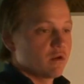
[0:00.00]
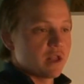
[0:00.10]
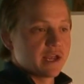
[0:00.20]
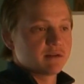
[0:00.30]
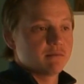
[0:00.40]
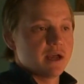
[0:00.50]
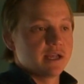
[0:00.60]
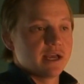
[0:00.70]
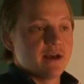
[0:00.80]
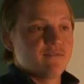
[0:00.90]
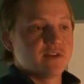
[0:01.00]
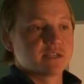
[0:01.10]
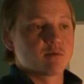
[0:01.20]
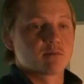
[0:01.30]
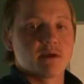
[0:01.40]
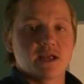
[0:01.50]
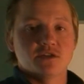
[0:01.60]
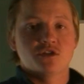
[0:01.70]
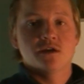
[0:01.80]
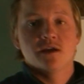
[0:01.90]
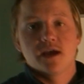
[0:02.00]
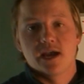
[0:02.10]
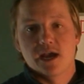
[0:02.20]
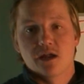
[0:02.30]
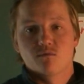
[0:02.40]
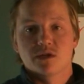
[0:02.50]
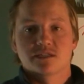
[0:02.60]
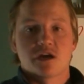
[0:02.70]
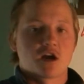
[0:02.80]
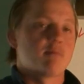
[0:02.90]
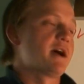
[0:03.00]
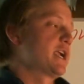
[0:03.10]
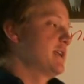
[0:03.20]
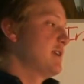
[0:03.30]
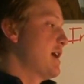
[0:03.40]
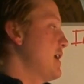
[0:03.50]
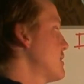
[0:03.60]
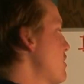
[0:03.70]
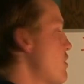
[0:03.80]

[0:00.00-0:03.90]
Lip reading: like my Facebook page, and we can talk about it and go